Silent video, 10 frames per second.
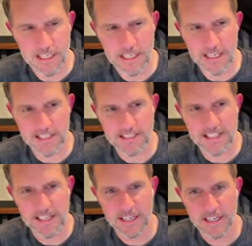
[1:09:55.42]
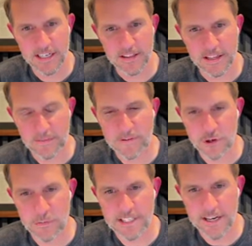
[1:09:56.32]
And the
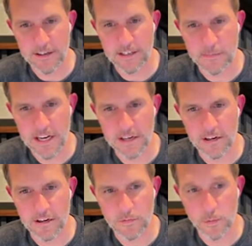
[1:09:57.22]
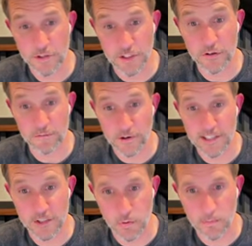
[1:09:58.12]
infantry battalion commander was good
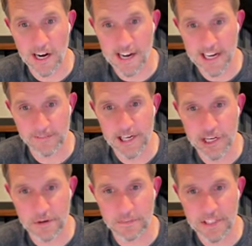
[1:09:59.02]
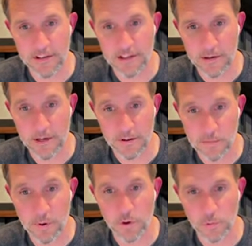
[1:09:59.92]
friends with my aviation battalion commander.
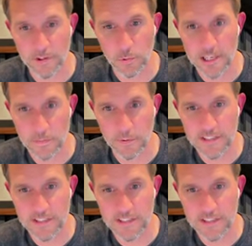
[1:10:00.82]
They both went to West